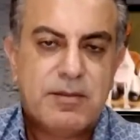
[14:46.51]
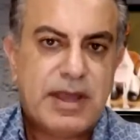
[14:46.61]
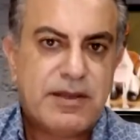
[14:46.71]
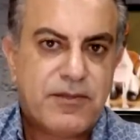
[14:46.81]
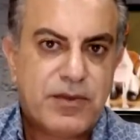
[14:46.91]

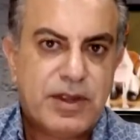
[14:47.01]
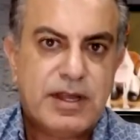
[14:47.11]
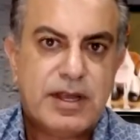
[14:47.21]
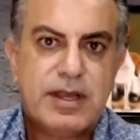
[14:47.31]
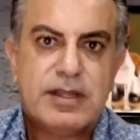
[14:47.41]
by
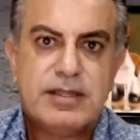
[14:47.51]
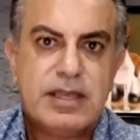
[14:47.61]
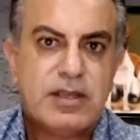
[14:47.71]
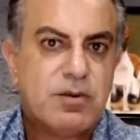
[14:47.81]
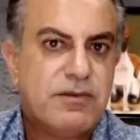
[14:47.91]
Frida and
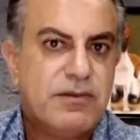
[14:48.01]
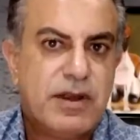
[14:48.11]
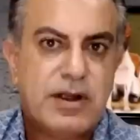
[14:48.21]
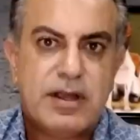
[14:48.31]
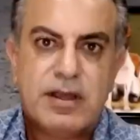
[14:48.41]
Diego
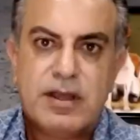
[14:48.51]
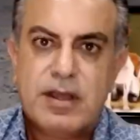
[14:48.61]
Rivera.